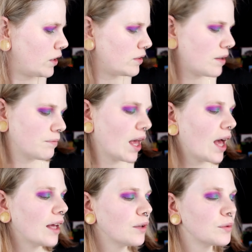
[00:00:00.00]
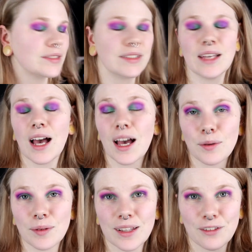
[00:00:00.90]
So I will see. I
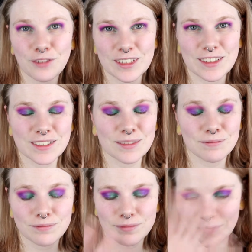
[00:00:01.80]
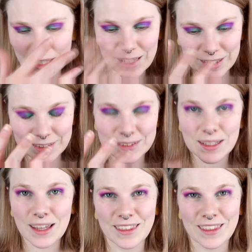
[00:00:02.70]
will fix this and